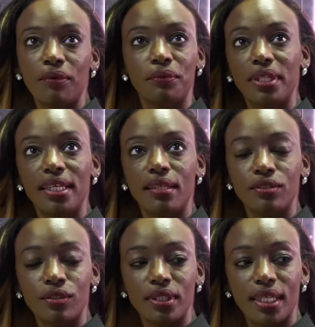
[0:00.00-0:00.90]
I really
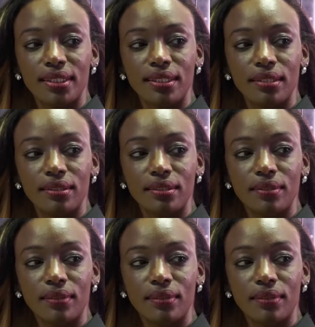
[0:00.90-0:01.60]
enjoyed that stage as